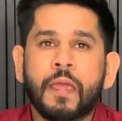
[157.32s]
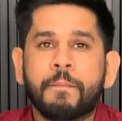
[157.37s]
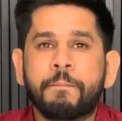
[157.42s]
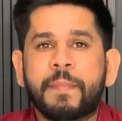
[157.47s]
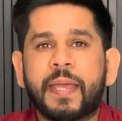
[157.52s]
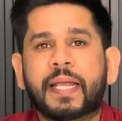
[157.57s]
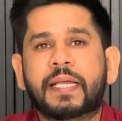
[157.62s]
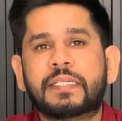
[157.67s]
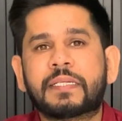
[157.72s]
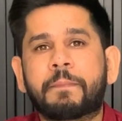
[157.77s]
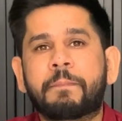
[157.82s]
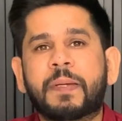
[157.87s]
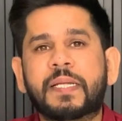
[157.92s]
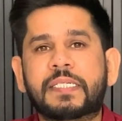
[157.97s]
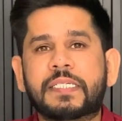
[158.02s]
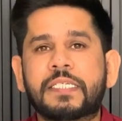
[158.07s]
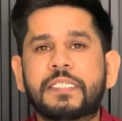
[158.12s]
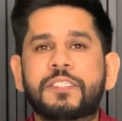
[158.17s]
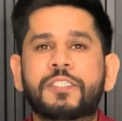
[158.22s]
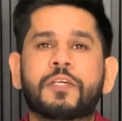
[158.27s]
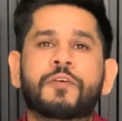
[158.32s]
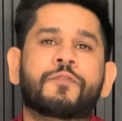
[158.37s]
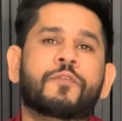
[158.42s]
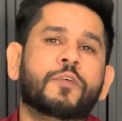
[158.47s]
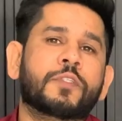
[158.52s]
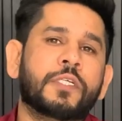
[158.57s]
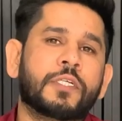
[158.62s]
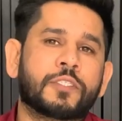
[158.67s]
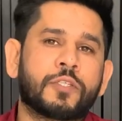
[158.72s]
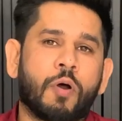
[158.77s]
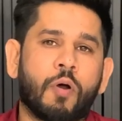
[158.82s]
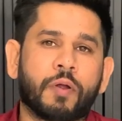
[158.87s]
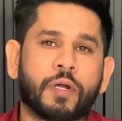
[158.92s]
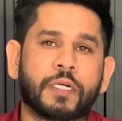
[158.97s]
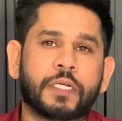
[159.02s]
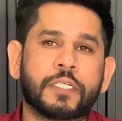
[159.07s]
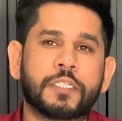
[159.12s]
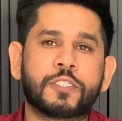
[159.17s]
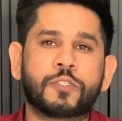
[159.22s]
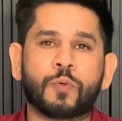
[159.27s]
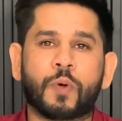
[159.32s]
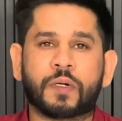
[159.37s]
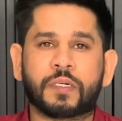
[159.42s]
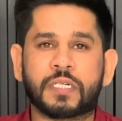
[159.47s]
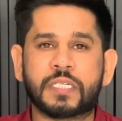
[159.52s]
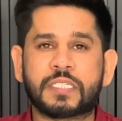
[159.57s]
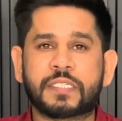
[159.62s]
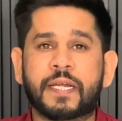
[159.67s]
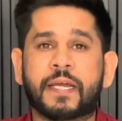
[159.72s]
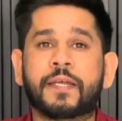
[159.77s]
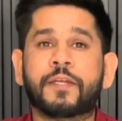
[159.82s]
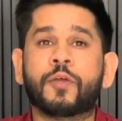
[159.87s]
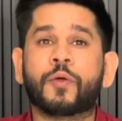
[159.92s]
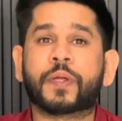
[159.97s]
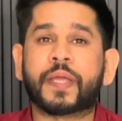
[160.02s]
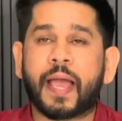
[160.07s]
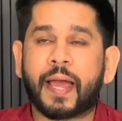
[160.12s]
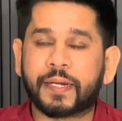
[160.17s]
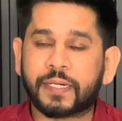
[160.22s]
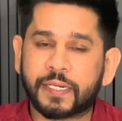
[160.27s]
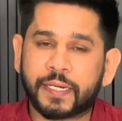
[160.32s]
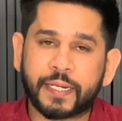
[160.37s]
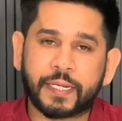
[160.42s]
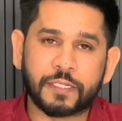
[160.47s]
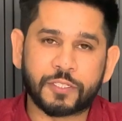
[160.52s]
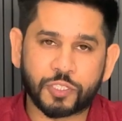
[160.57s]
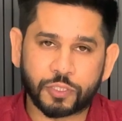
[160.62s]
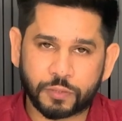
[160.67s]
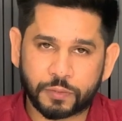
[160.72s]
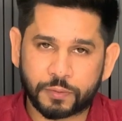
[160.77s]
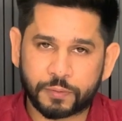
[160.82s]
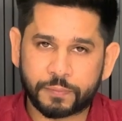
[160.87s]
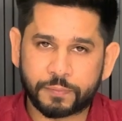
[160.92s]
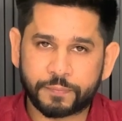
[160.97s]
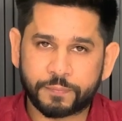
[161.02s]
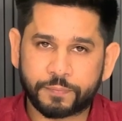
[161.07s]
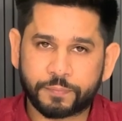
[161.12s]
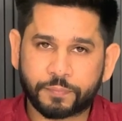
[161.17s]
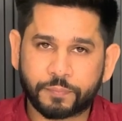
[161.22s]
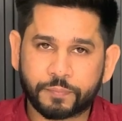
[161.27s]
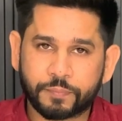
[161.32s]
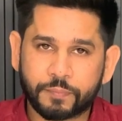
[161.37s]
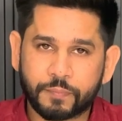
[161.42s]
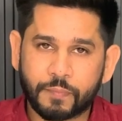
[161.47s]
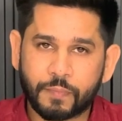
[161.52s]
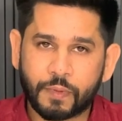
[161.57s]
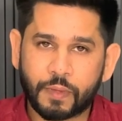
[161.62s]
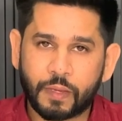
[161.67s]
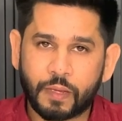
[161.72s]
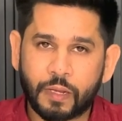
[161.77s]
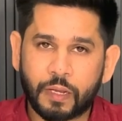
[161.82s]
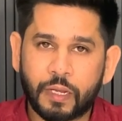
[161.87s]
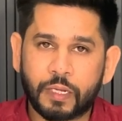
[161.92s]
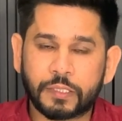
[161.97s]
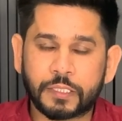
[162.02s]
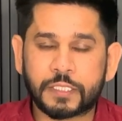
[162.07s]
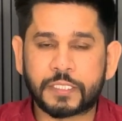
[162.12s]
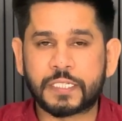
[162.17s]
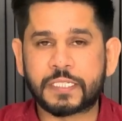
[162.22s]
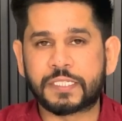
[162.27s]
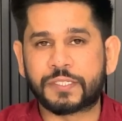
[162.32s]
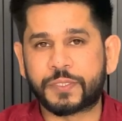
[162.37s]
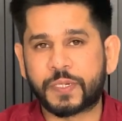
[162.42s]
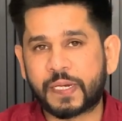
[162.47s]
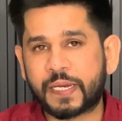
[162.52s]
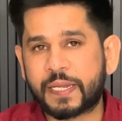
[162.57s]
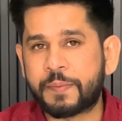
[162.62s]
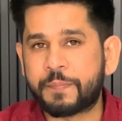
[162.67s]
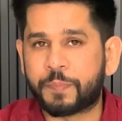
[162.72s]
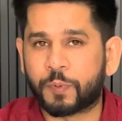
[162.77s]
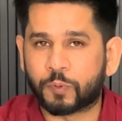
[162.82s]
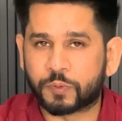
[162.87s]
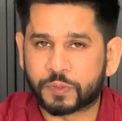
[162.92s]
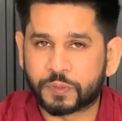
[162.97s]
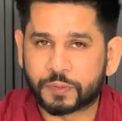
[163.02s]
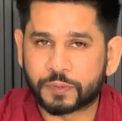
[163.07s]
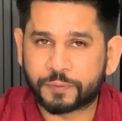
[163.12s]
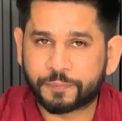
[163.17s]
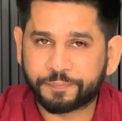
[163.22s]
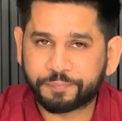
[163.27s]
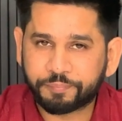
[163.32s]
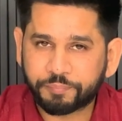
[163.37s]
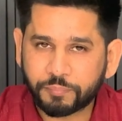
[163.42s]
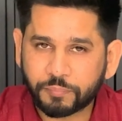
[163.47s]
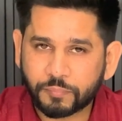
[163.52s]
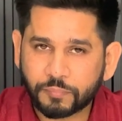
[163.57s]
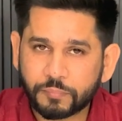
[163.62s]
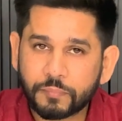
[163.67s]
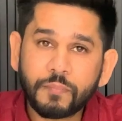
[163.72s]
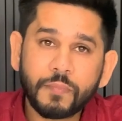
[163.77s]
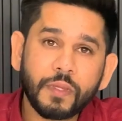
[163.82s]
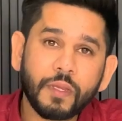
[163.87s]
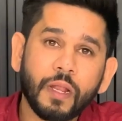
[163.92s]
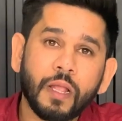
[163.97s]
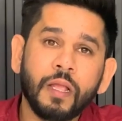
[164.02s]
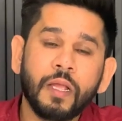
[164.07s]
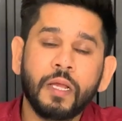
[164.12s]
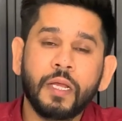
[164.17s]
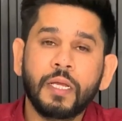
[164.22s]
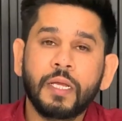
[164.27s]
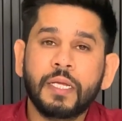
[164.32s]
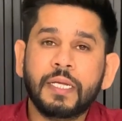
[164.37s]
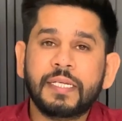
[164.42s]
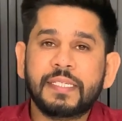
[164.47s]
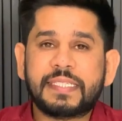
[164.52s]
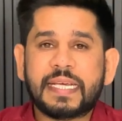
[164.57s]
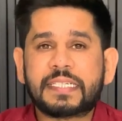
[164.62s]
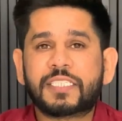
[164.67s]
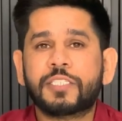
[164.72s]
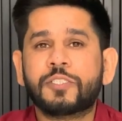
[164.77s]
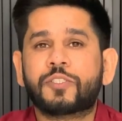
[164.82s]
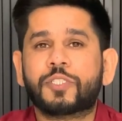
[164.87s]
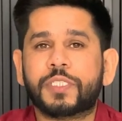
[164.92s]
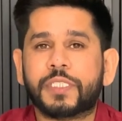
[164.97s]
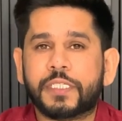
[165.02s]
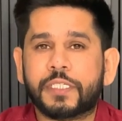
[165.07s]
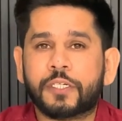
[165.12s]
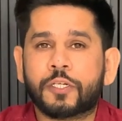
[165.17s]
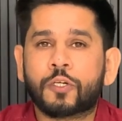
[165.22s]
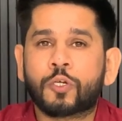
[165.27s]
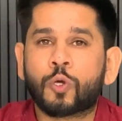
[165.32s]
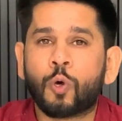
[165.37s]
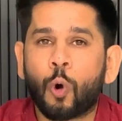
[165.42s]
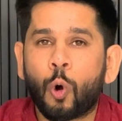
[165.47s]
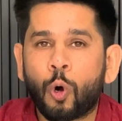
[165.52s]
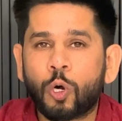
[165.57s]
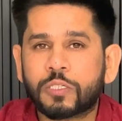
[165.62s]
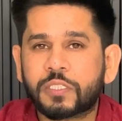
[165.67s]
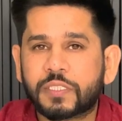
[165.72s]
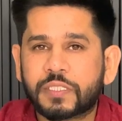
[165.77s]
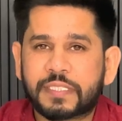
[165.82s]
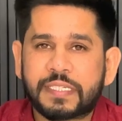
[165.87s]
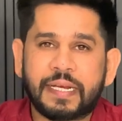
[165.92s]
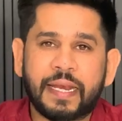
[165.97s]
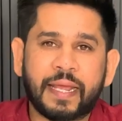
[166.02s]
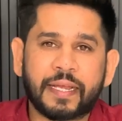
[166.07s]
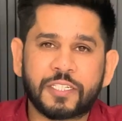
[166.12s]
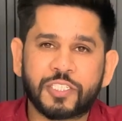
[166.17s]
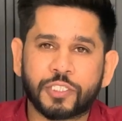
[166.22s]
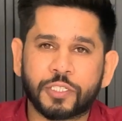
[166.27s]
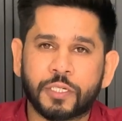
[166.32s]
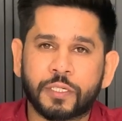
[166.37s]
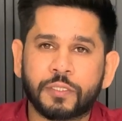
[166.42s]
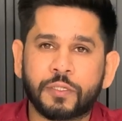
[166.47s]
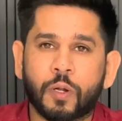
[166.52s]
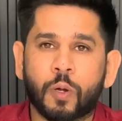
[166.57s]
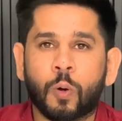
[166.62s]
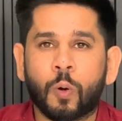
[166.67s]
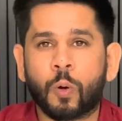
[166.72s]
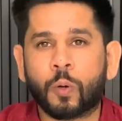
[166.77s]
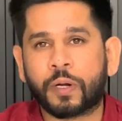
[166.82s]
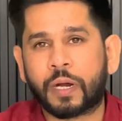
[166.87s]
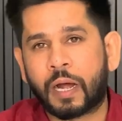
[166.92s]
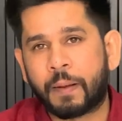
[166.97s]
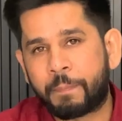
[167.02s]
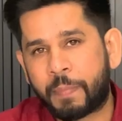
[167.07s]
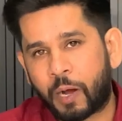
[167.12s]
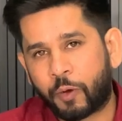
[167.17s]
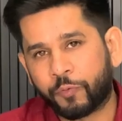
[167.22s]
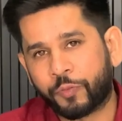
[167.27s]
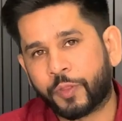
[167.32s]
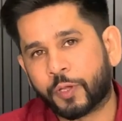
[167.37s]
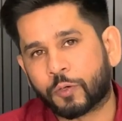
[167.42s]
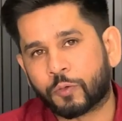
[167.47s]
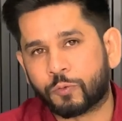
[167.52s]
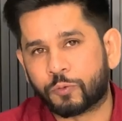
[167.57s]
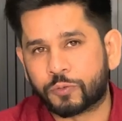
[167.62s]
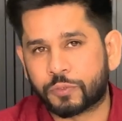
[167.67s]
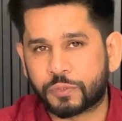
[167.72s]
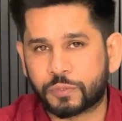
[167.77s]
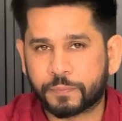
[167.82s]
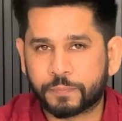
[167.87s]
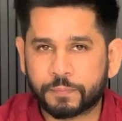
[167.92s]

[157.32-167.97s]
Make it a bit easier for the authorities to understand your candidature. This is really important. Section 3. Course selection or about the course.